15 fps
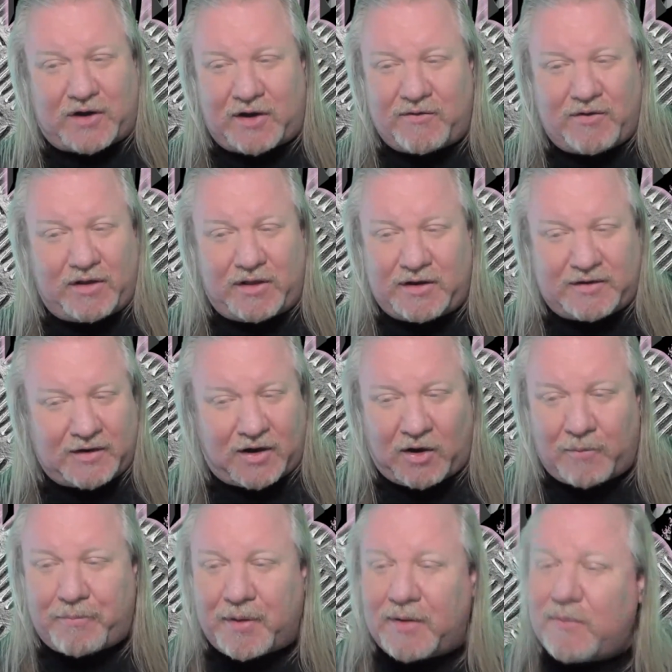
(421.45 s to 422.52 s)
I really
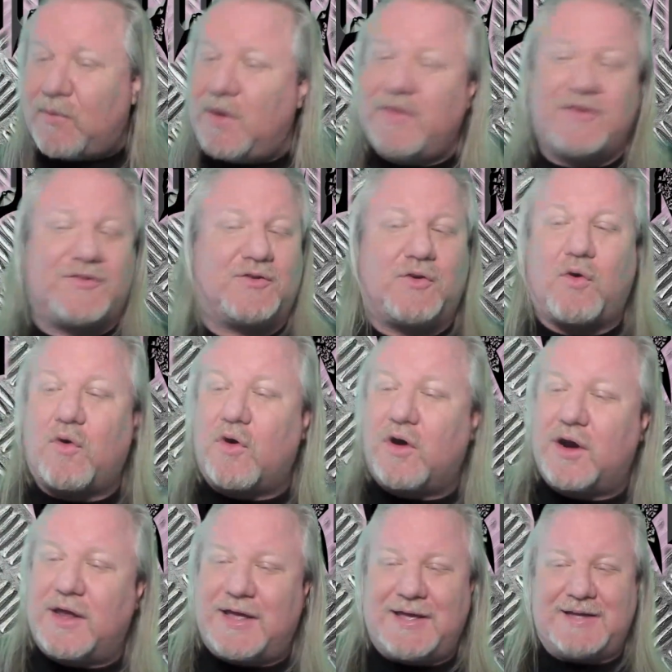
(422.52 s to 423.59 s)
don't. But when the
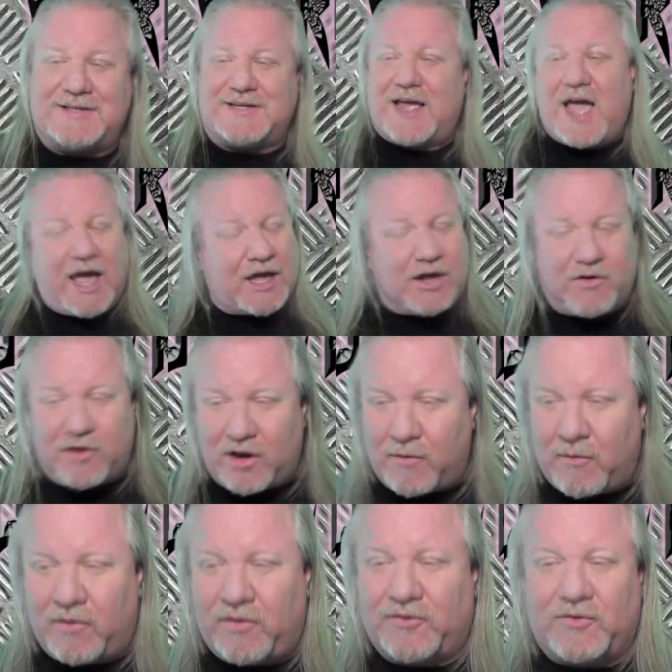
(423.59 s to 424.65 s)
score is accurate
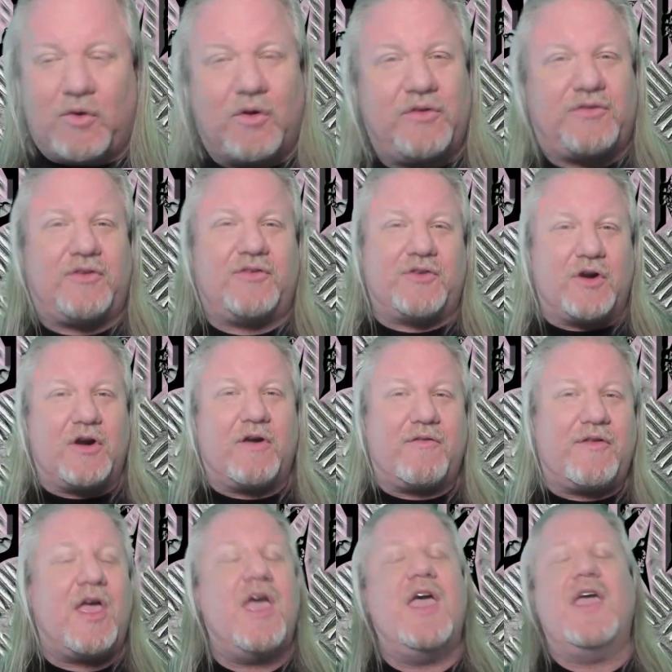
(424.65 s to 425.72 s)
and when the score is
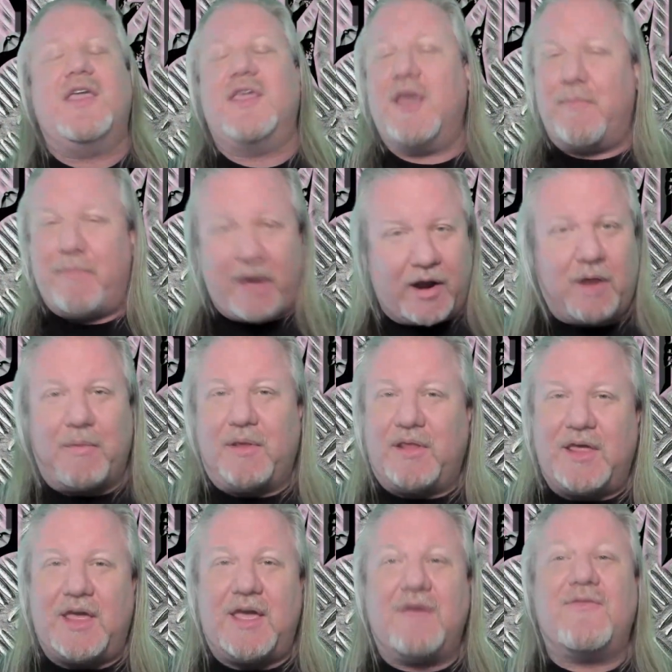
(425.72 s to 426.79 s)
deserved, you better
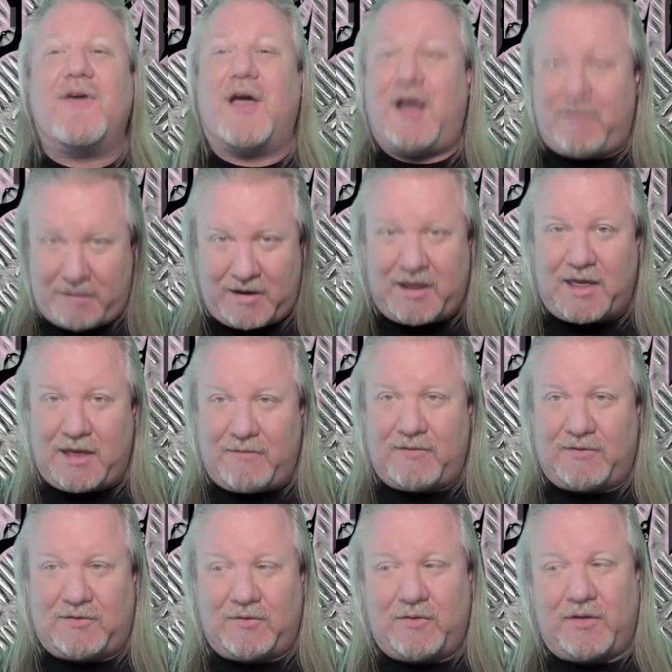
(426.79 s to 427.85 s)
believe I'm going to give
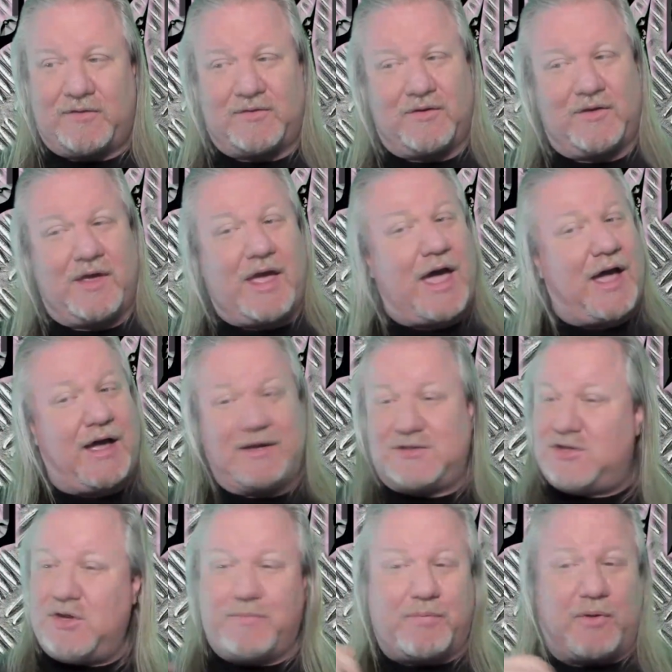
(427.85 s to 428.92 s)
it to it. So yeah,
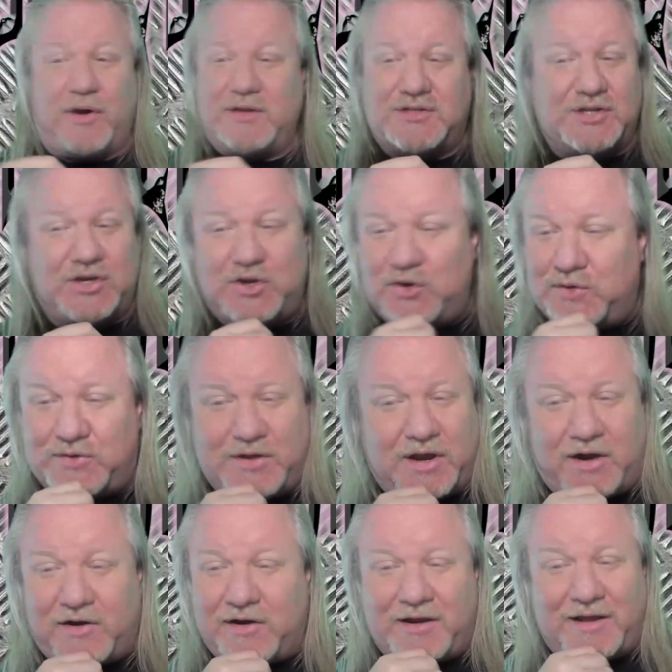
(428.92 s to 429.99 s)
2.2.
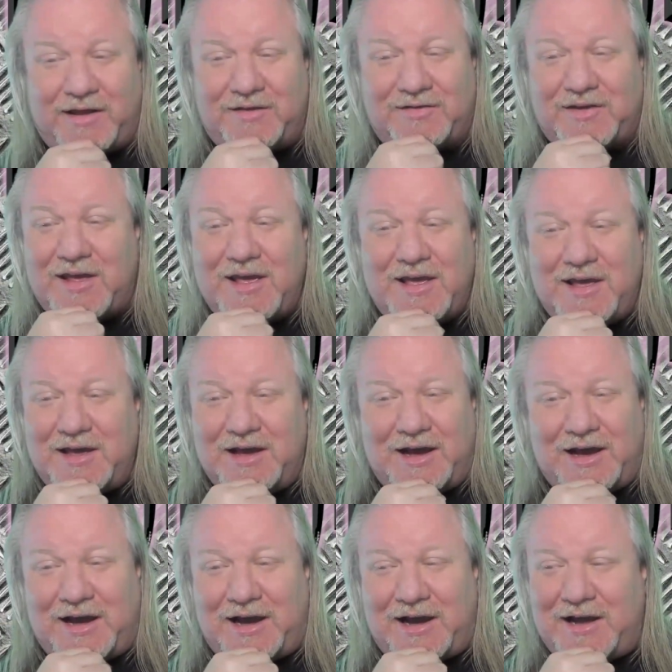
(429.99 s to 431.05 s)
There it is.
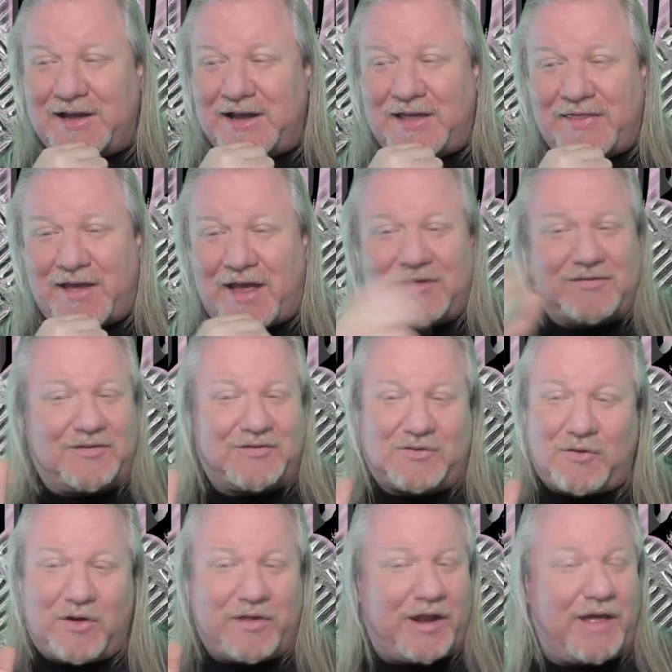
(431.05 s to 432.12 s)
And that is the
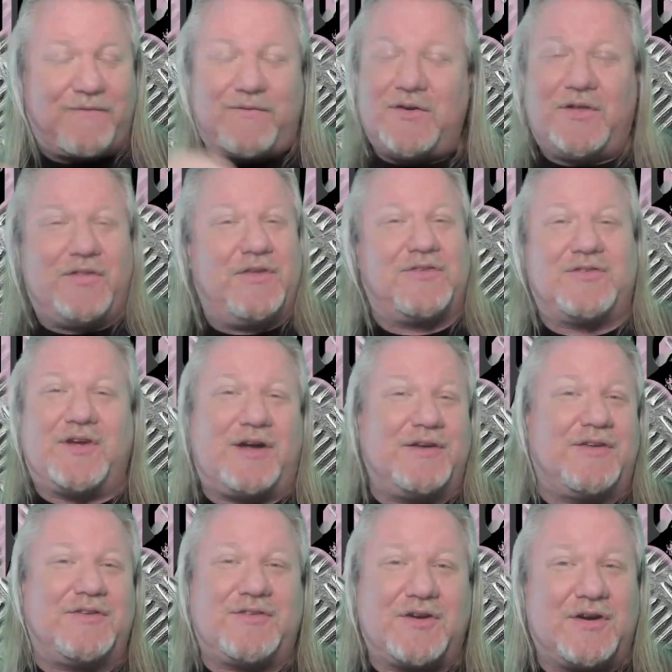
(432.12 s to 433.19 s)
score that I feel this
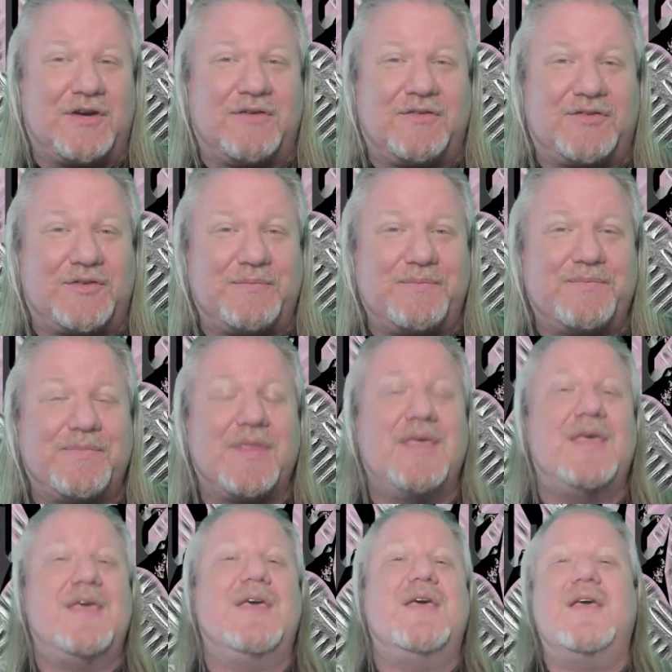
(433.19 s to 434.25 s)
song deserves.
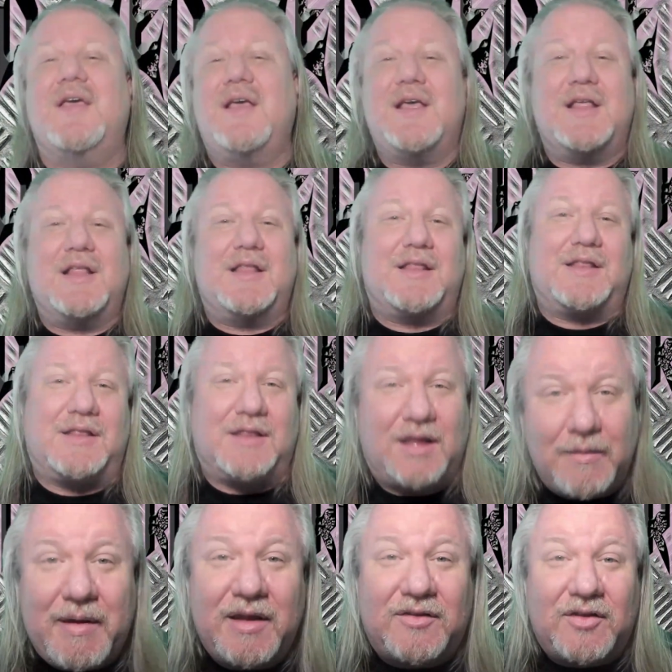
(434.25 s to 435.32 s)

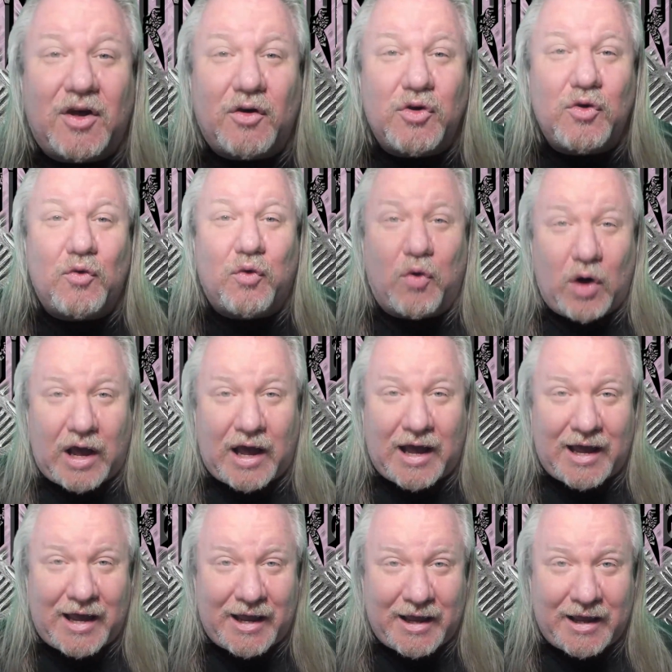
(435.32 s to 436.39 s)
Let me tell you
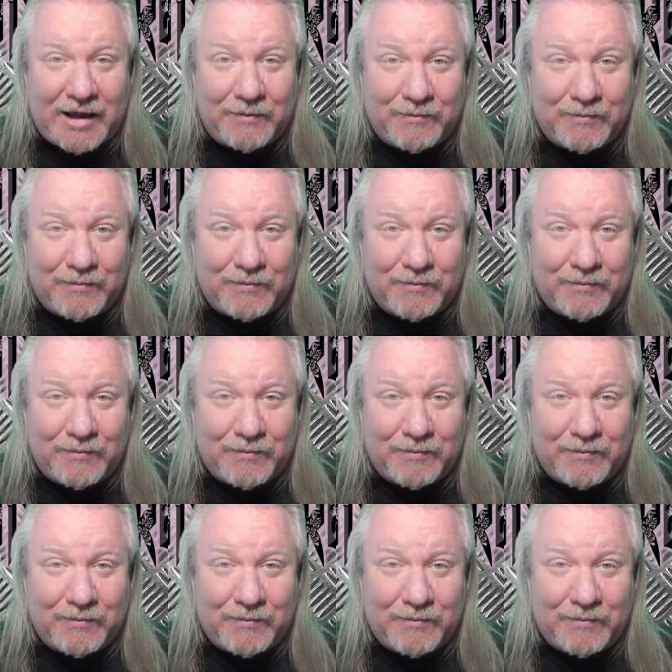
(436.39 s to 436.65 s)
why.